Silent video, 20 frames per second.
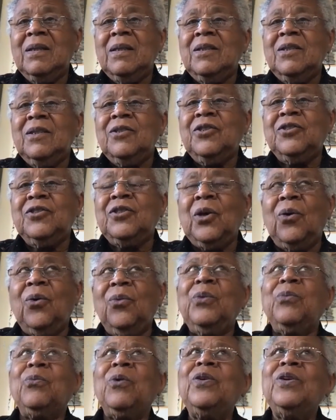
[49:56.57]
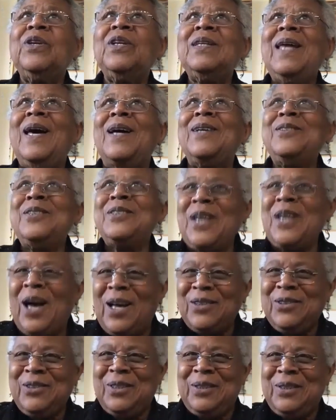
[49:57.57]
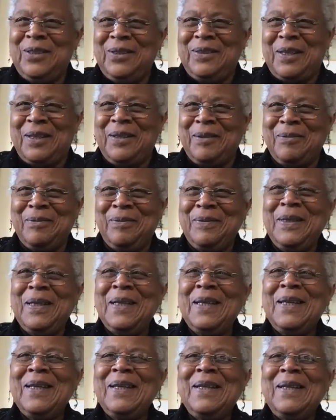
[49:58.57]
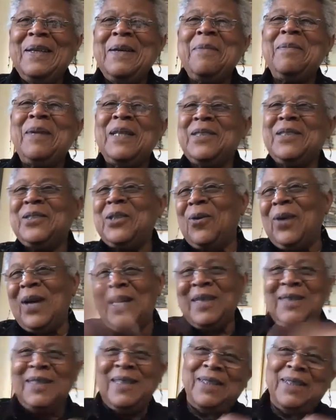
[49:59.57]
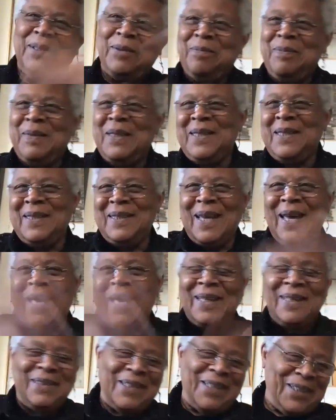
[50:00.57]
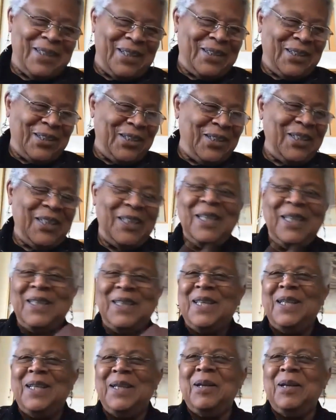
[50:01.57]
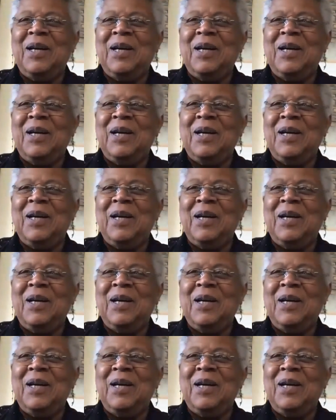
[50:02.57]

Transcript: So we weren't allowed to talk to them, but so I did the mean, I did the sneaky thing